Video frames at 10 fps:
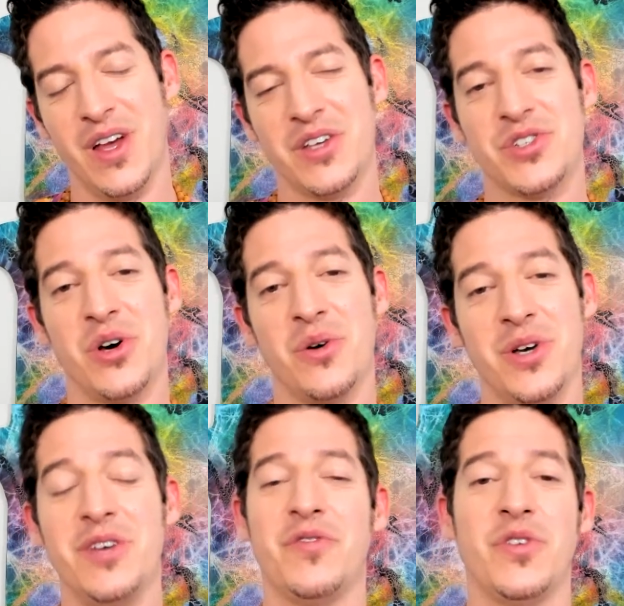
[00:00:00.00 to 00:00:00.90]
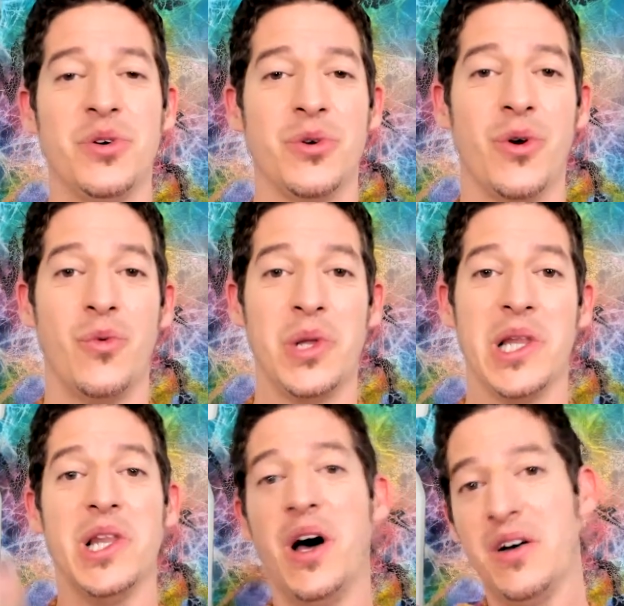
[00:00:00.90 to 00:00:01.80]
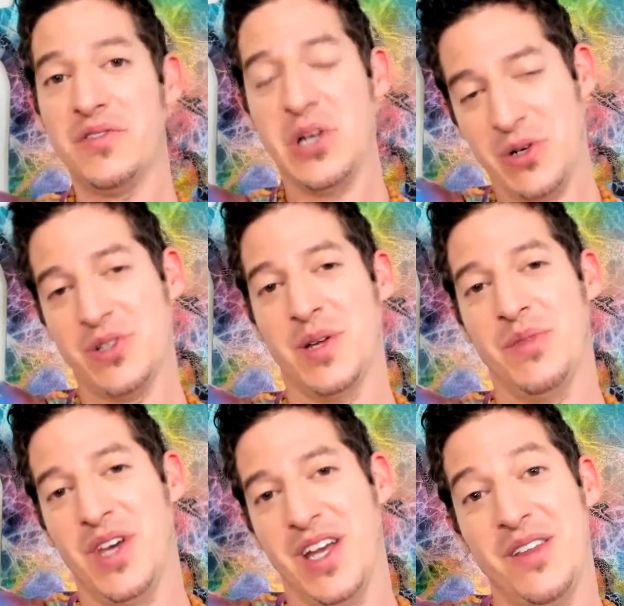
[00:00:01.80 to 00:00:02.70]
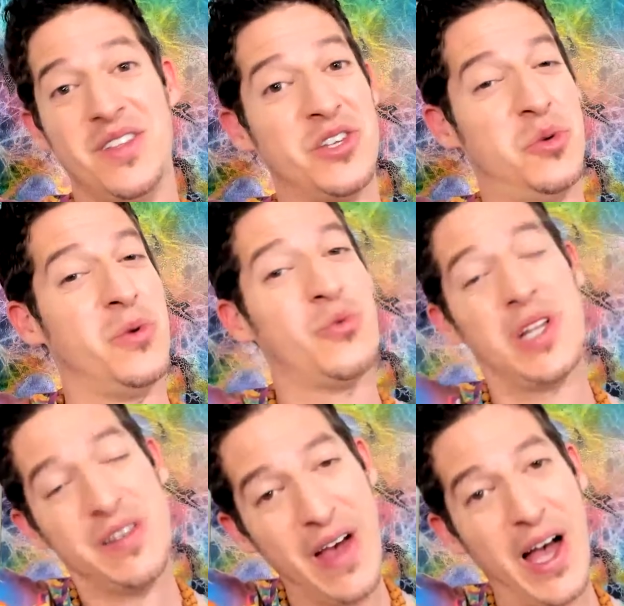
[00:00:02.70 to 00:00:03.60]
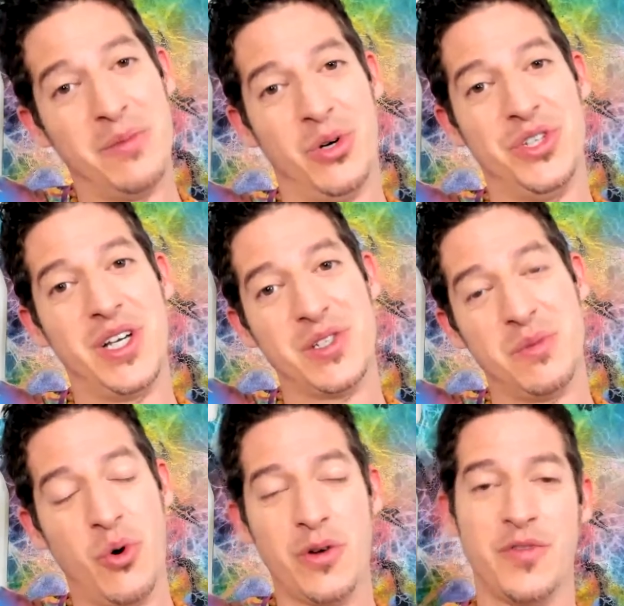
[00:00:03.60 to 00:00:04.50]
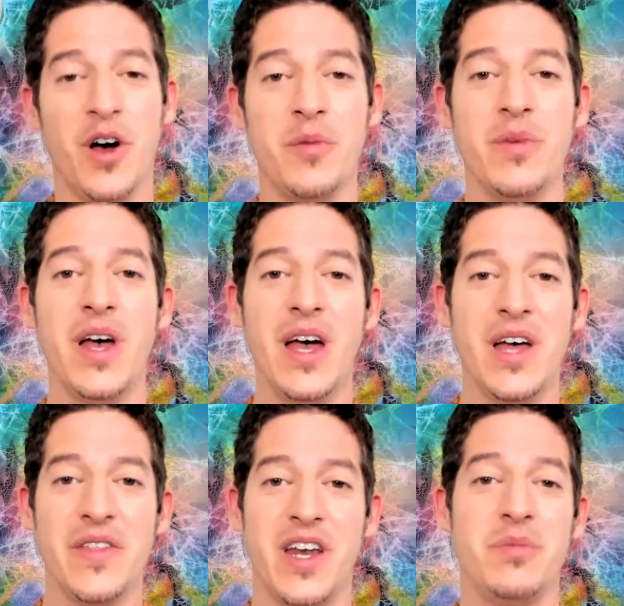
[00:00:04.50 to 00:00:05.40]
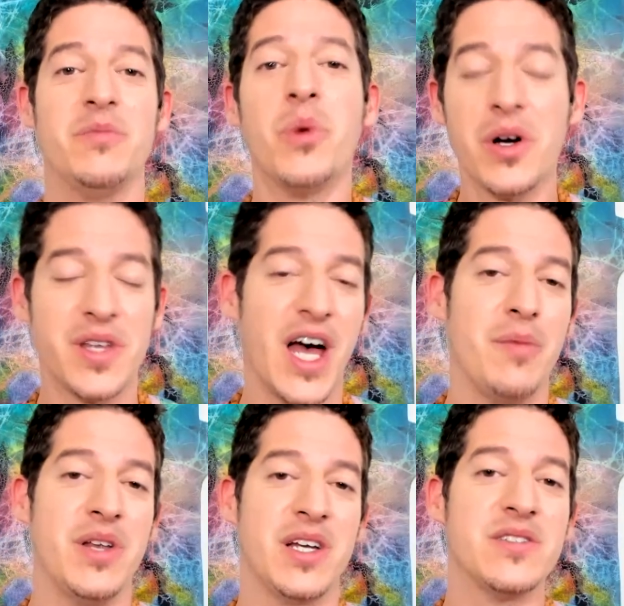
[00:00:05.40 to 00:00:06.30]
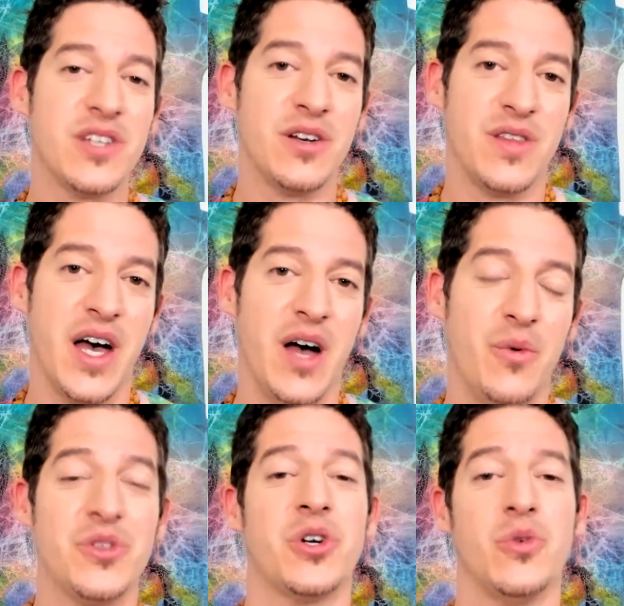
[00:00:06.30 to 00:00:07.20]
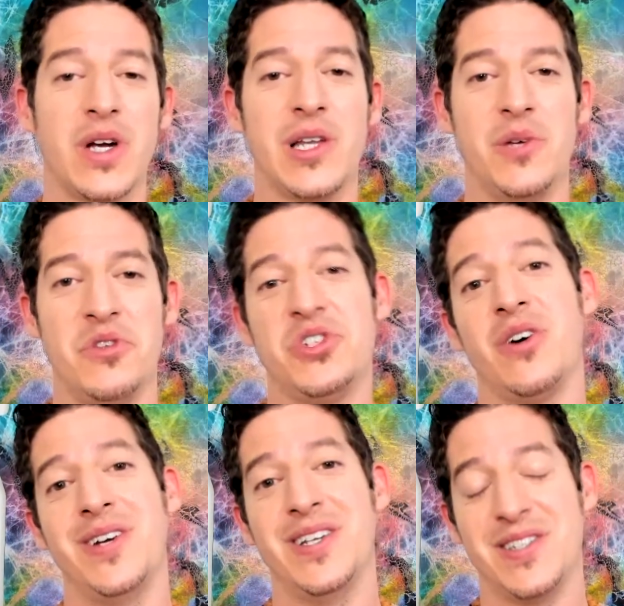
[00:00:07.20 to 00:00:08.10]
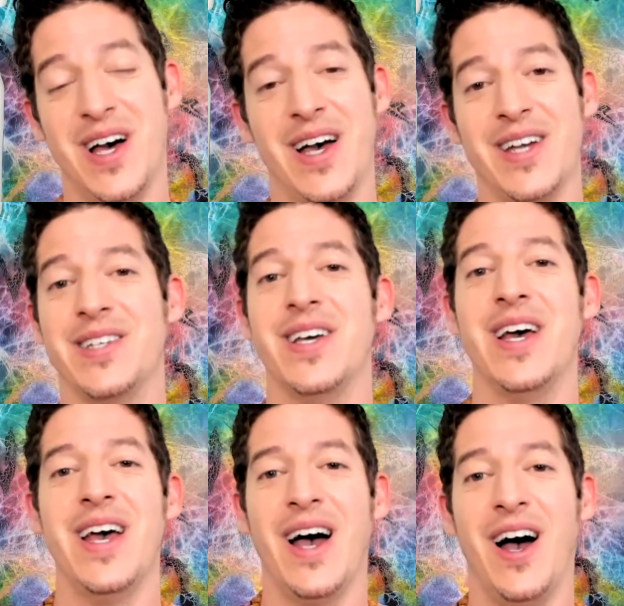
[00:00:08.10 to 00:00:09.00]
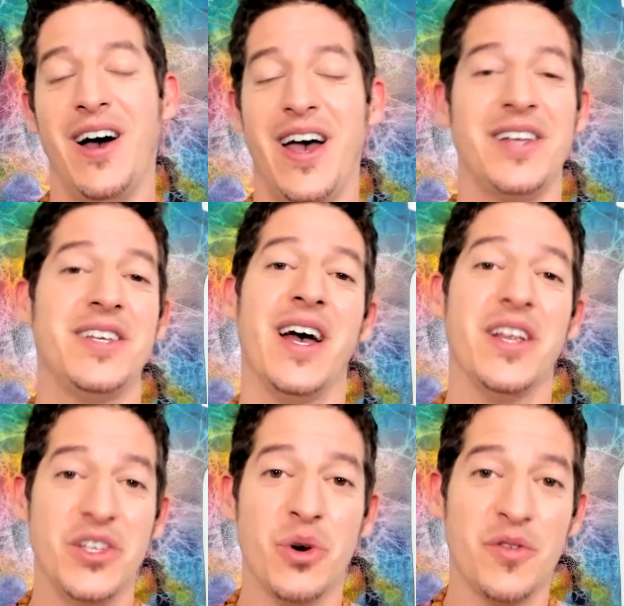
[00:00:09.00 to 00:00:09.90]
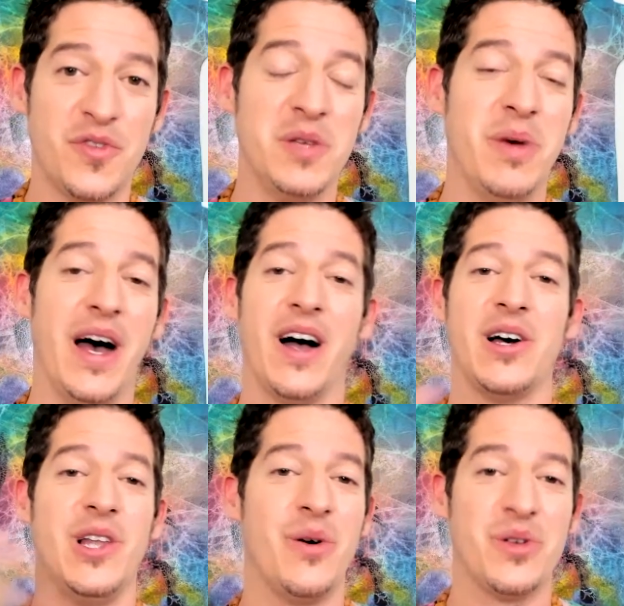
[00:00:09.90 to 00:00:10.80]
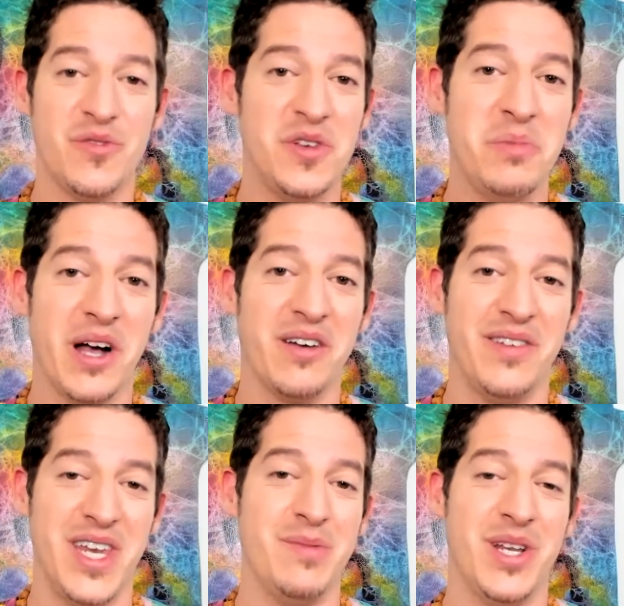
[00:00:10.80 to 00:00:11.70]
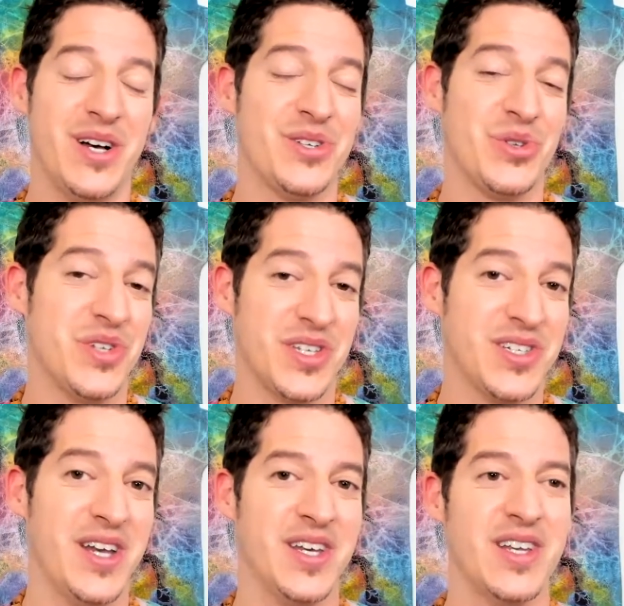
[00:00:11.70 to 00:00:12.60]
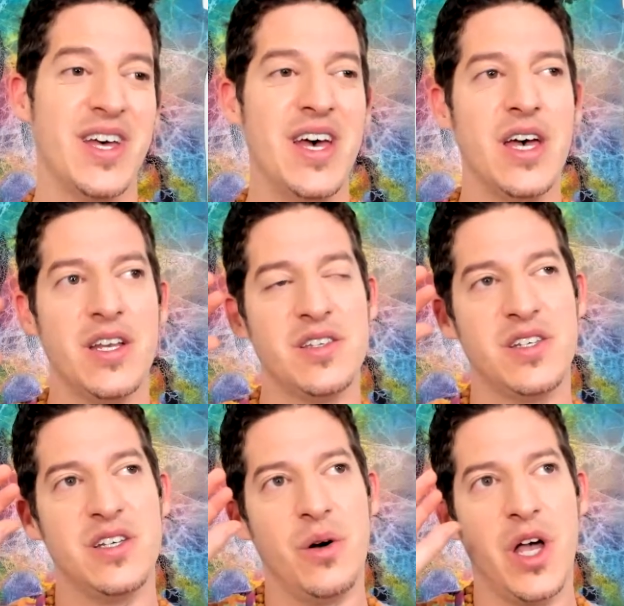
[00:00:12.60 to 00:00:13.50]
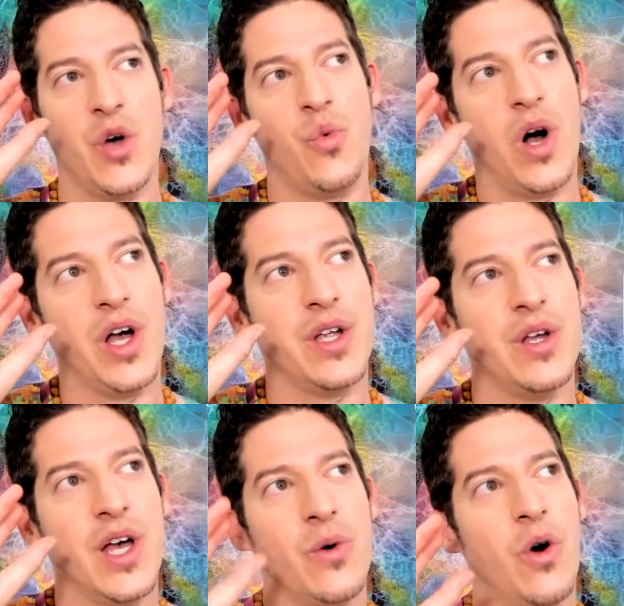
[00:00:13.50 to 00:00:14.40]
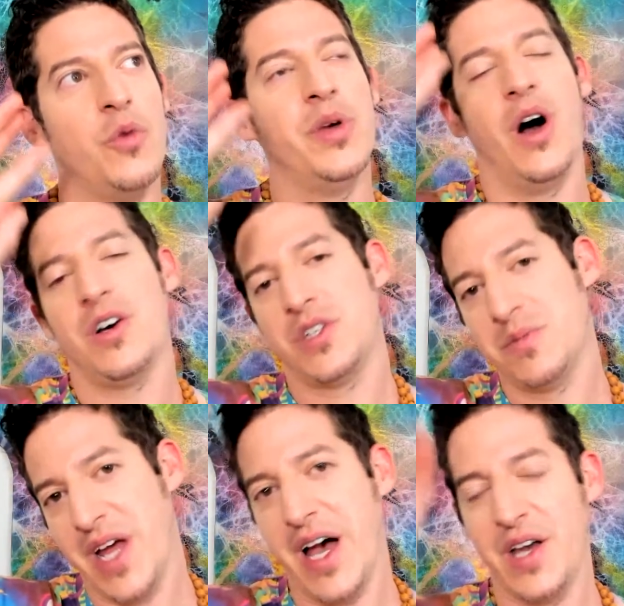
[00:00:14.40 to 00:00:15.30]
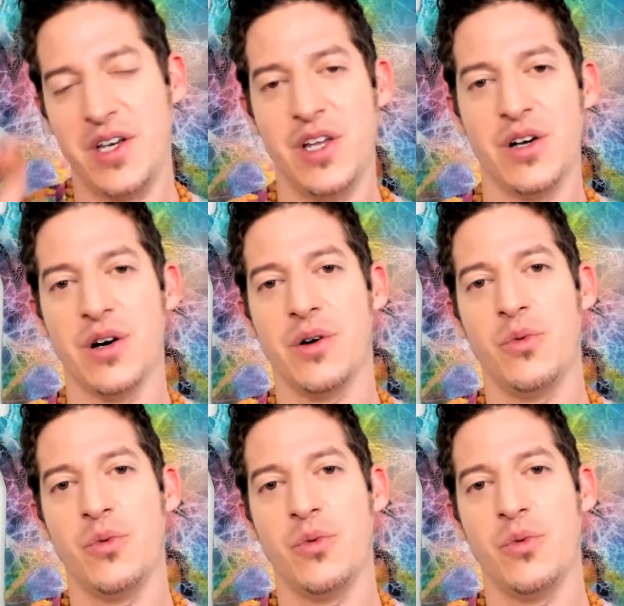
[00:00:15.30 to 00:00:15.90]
So if you would love to learn something and you think this would be really valuable to get support from, then I'd be more than happy to consider that with a curriculum that's already designed, and get your feedback along with the feedback of anybody else who's excited to see, okay, what would be awesome to add in here?